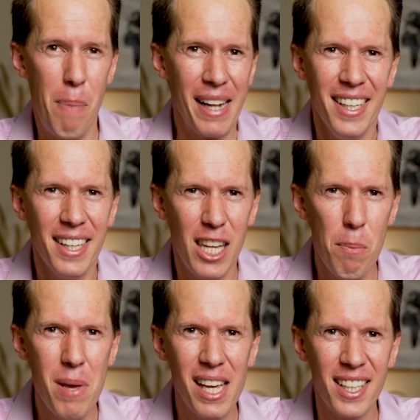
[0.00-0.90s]
but in
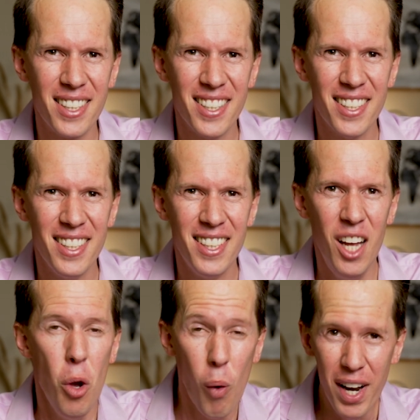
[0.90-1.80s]
keeping it.
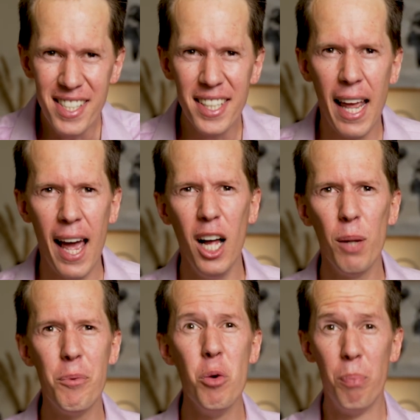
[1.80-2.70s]
What does it
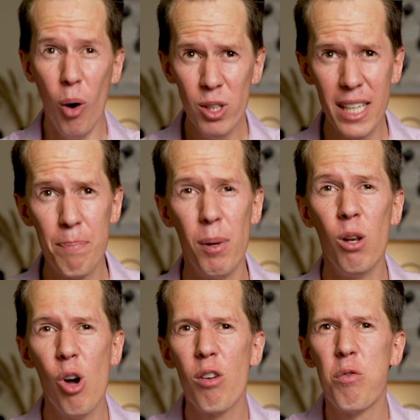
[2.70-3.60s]
help? You build up a
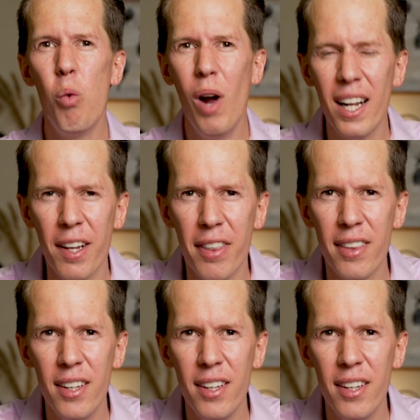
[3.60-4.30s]
lot of wealth,